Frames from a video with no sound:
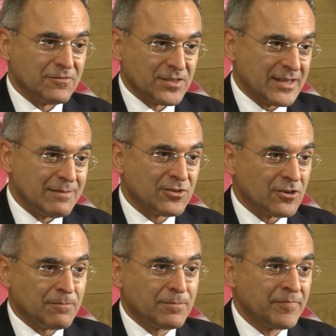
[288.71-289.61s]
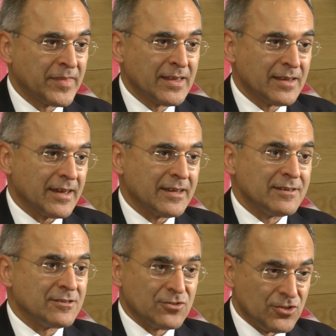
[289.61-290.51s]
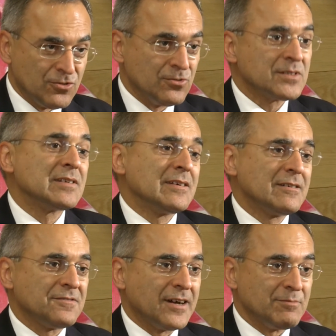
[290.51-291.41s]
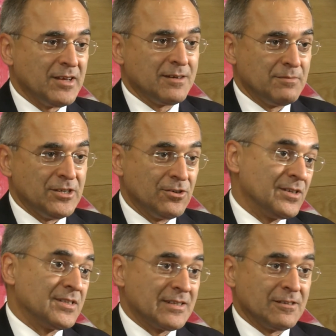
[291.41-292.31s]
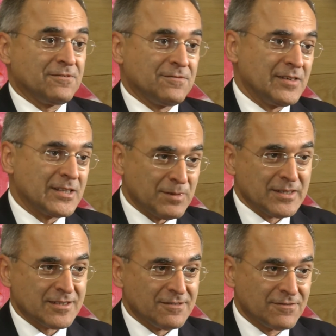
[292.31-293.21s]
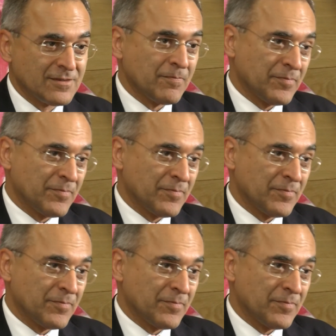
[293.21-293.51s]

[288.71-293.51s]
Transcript: the same crop, and to use farmyard manure instead of expensive